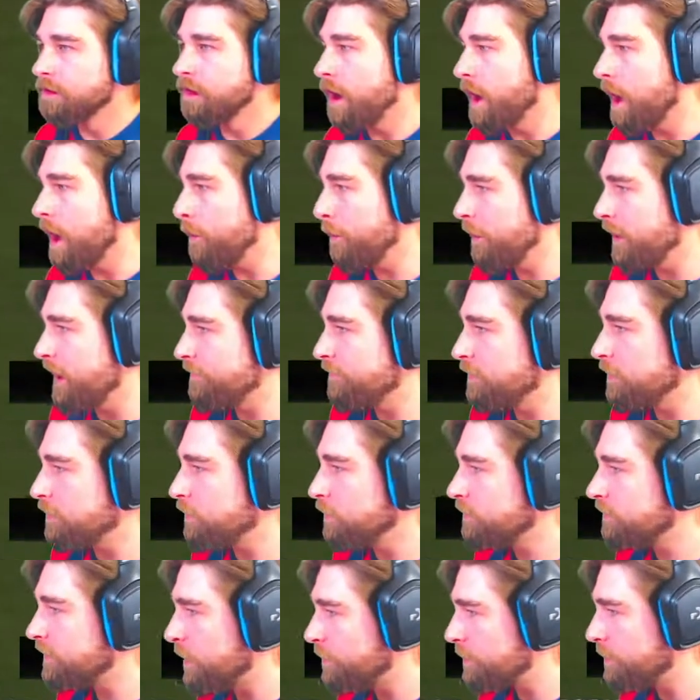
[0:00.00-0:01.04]
All right, we're going to have to
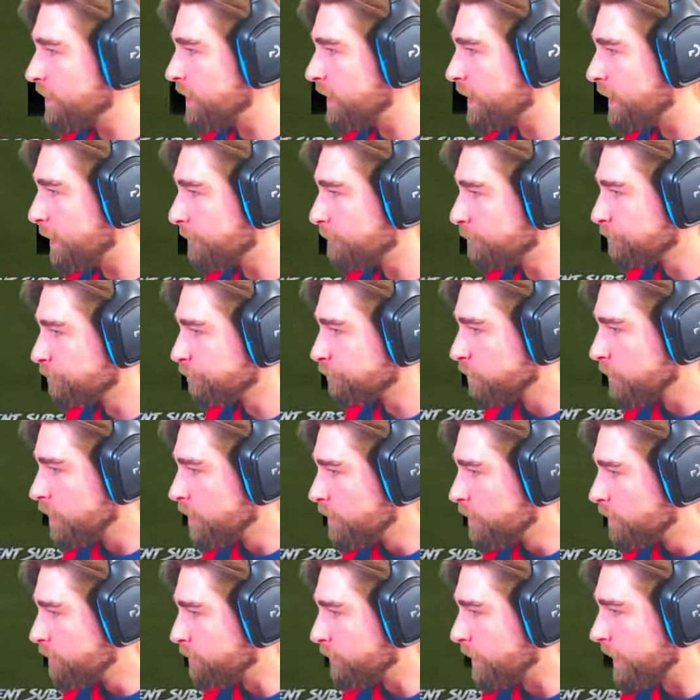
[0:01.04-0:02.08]
do something here.
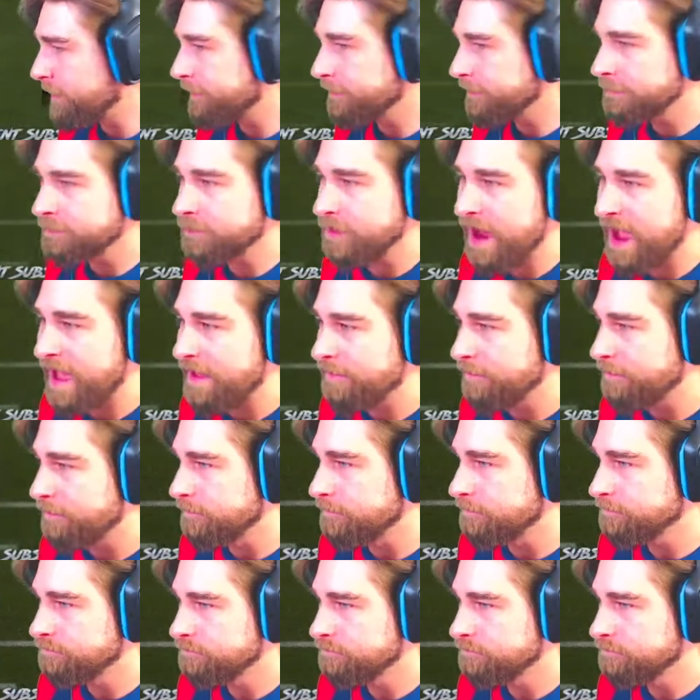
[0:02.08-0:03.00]
Flanker drive.